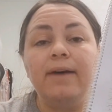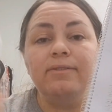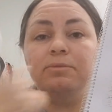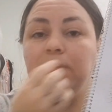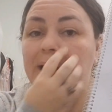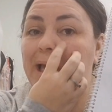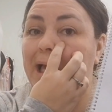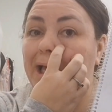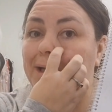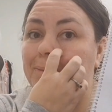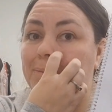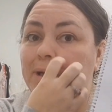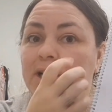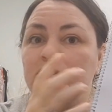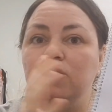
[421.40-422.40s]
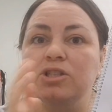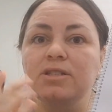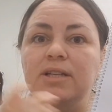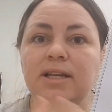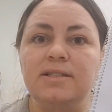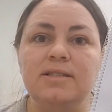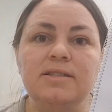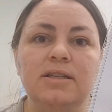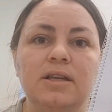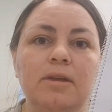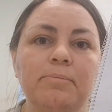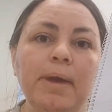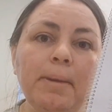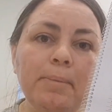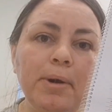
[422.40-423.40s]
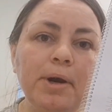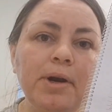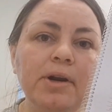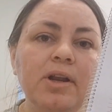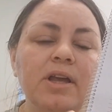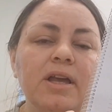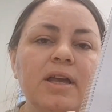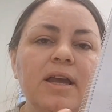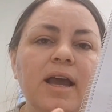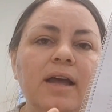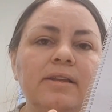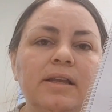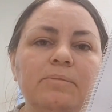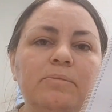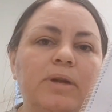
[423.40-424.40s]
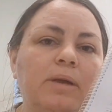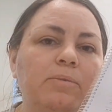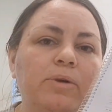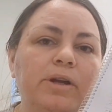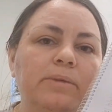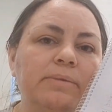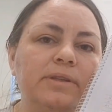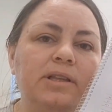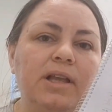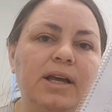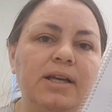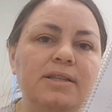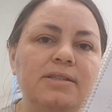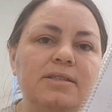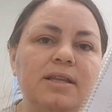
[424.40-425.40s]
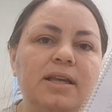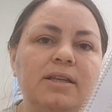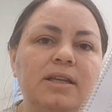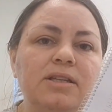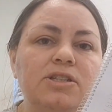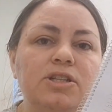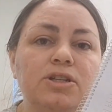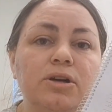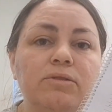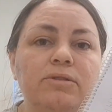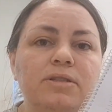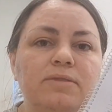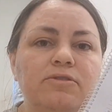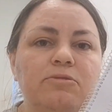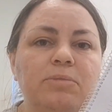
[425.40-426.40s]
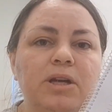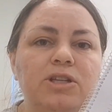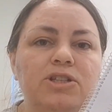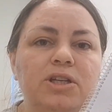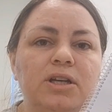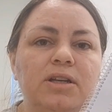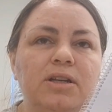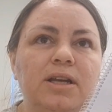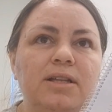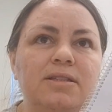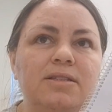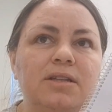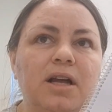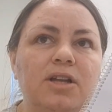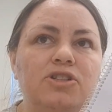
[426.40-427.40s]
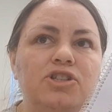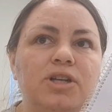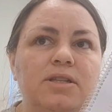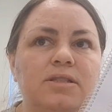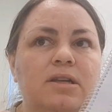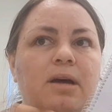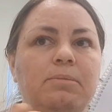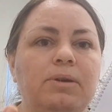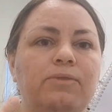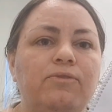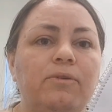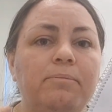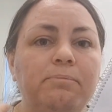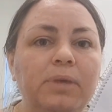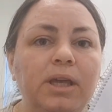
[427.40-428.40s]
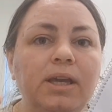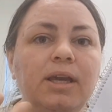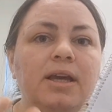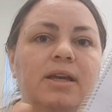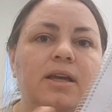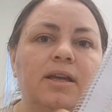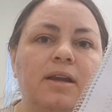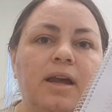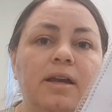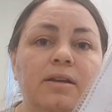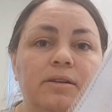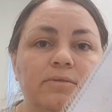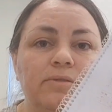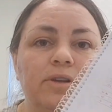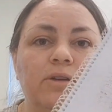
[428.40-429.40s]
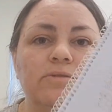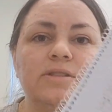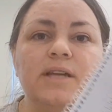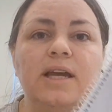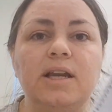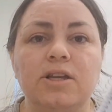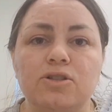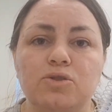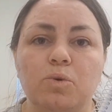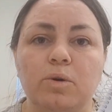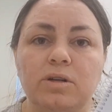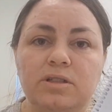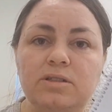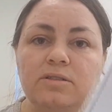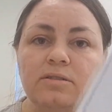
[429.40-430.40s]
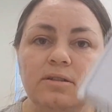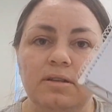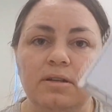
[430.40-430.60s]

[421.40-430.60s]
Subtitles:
have in my head, but it's just nice to see it on paper. And then when I'm working with clients that need to know this information, it's not just coming from me. I can cite a source